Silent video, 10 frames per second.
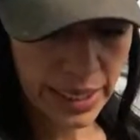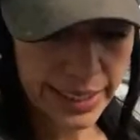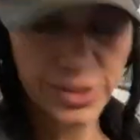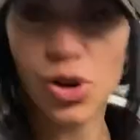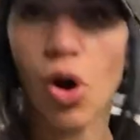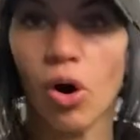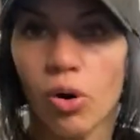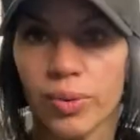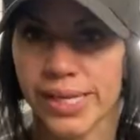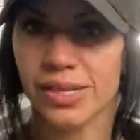it's
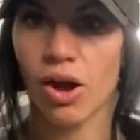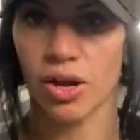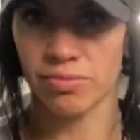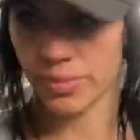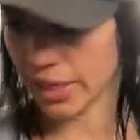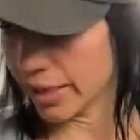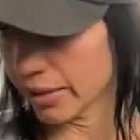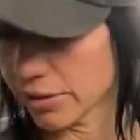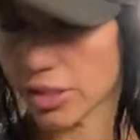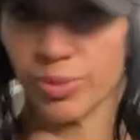always on
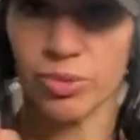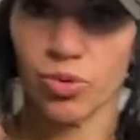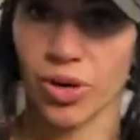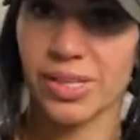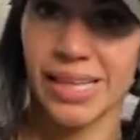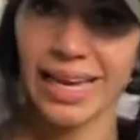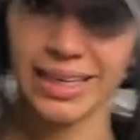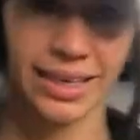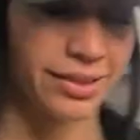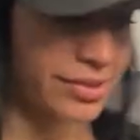me to be more
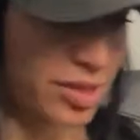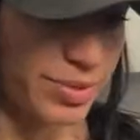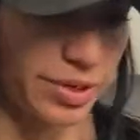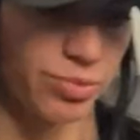exciting, to be